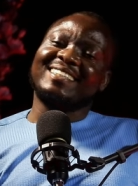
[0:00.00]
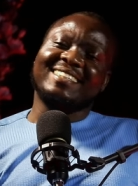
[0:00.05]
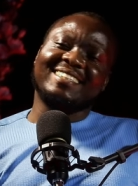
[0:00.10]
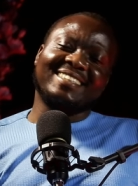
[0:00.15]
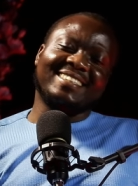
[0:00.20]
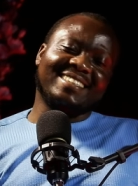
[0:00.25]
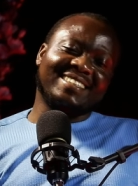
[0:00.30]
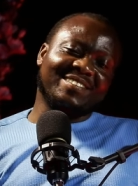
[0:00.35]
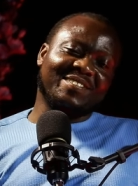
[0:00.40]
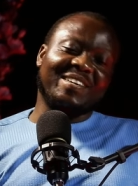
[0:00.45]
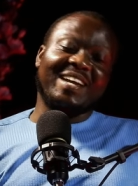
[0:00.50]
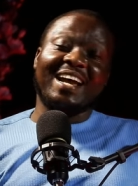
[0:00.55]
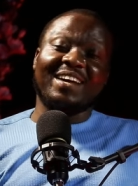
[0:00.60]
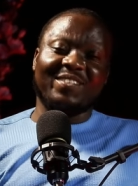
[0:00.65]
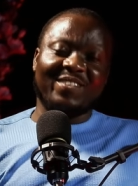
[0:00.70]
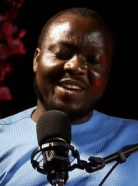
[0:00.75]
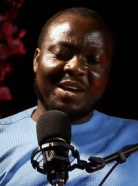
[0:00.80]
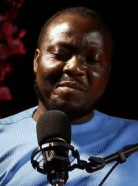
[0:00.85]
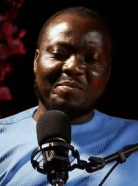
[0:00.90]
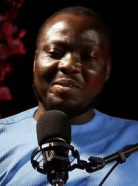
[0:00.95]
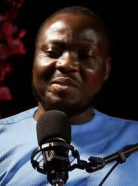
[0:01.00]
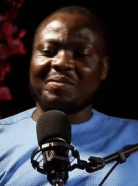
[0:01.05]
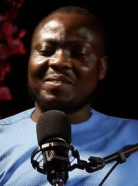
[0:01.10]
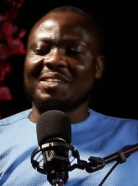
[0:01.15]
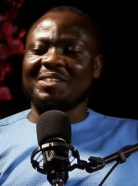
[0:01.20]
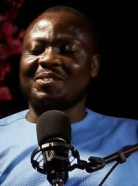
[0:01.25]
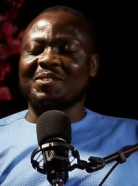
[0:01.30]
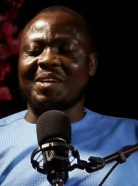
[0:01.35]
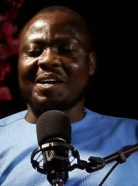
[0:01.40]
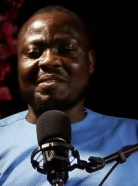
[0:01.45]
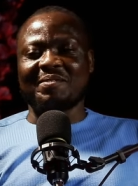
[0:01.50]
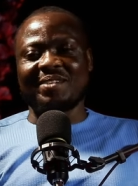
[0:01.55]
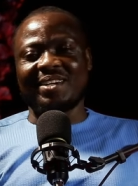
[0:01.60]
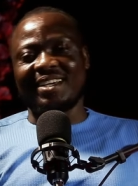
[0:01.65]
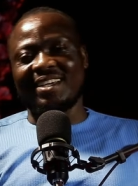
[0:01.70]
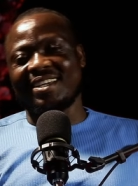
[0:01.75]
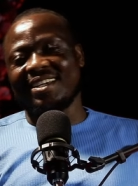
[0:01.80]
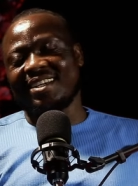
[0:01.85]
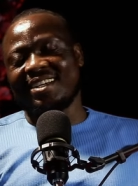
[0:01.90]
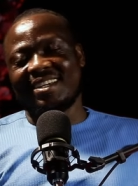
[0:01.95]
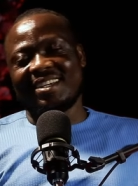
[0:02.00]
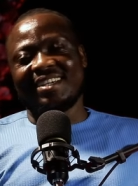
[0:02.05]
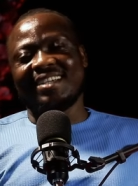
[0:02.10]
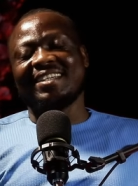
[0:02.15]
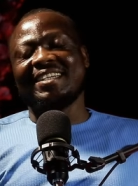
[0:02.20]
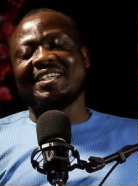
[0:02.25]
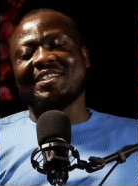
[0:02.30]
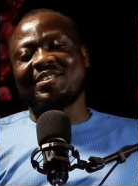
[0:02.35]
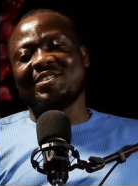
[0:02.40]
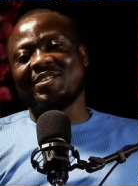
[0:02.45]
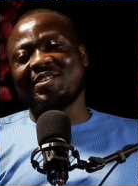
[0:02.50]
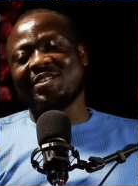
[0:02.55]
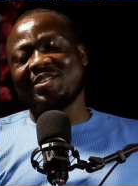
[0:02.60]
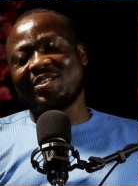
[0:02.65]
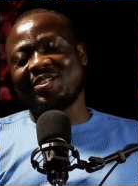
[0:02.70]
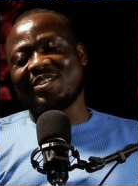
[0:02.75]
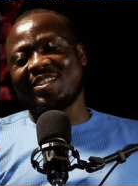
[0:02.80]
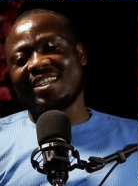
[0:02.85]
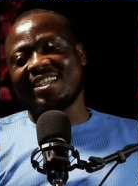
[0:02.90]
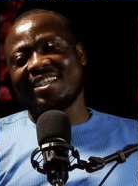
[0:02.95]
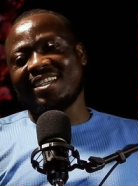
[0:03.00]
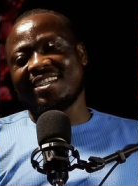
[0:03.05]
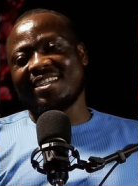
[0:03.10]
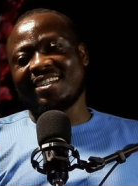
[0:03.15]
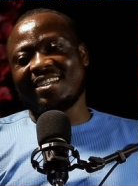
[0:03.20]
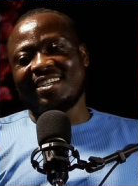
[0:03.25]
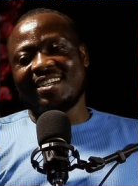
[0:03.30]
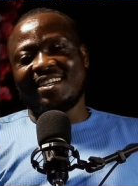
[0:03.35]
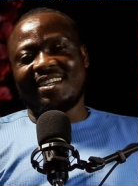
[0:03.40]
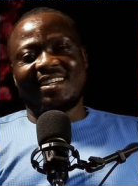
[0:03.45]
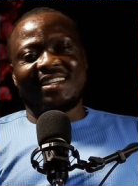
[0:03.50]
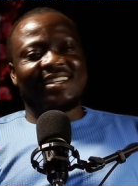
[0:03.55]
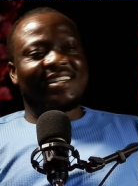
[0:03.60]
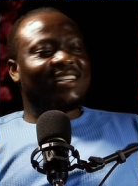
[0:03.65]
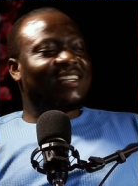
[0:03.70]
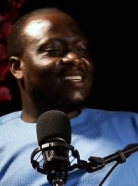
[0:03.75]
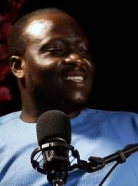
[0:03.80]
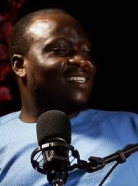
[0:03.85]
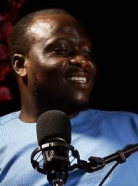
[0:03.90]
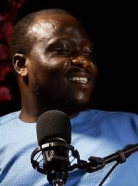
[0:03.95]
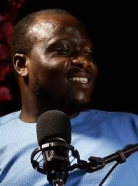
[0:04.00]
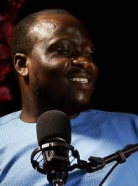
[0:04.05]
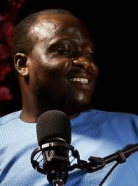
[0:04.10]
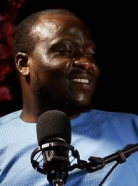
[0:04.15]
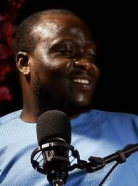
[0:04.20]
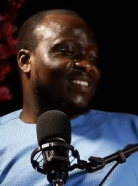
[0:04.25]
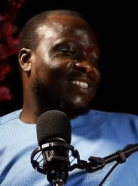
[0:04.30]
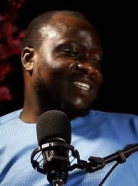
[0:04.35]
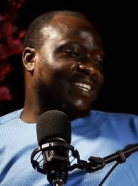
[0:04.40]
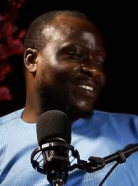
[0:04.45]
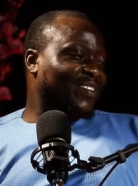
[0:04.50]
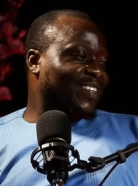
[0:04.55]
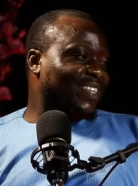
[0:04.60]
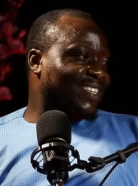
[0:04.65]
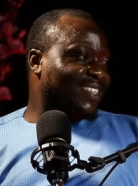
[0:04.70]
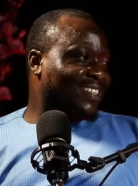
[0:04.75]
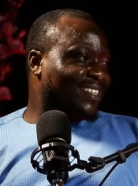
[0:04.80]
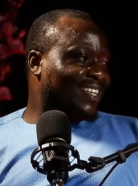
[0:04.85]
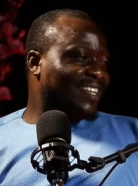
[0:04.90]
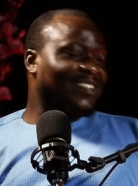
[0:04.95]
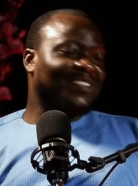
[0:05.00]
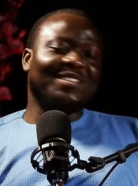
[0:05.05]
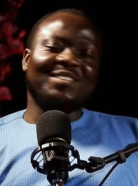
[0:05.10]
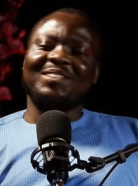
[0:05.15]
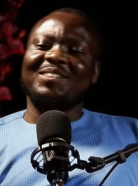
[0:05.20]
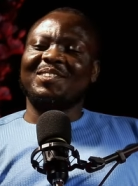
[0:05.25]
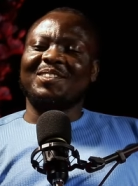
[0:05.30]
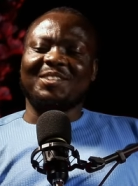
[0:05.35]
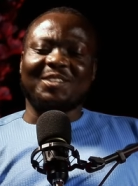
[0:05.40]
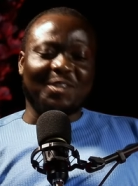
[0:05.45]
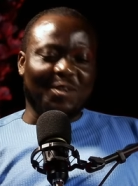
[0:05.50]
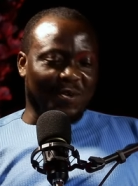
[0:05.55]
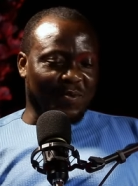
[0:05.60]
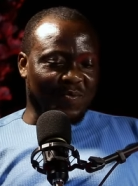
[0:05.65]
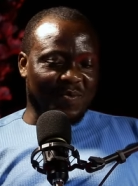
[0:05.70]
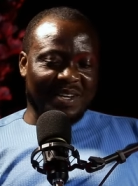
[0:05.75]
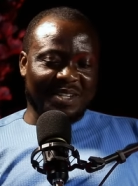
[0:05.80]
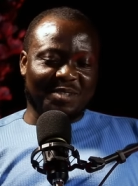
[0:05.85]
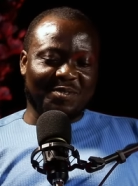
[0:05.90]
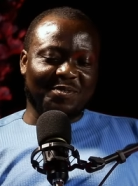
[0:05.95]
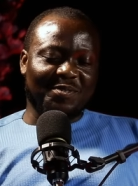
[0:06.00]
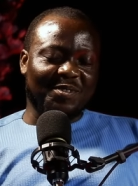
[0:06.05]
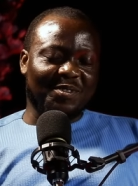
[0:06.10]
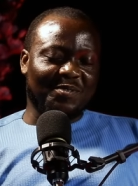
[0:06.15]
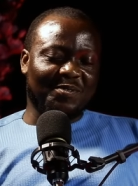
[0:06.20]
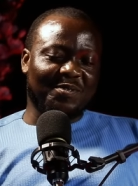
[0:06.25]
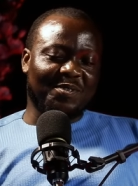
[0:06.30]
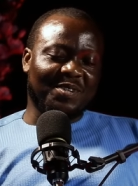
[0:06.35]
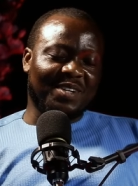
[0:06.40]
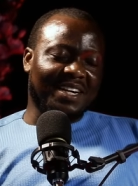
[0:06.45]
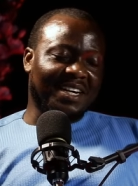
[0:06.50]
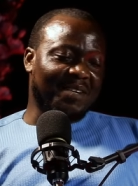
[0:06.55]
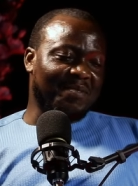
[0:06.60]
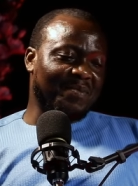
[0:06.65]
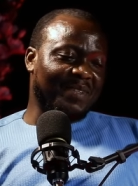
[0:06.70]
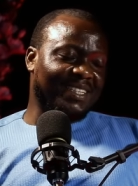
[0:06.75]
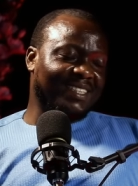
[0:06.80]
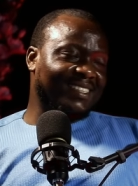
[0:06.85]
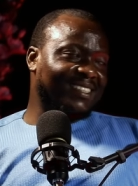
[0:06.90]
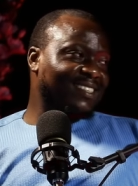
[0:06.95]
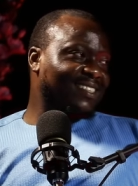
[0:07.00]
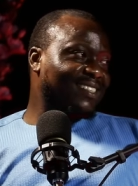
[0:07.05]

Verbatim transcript: she's we are we are privileged to have her in the studio today. Yeah. Rita Queen, thank you so much for for coming.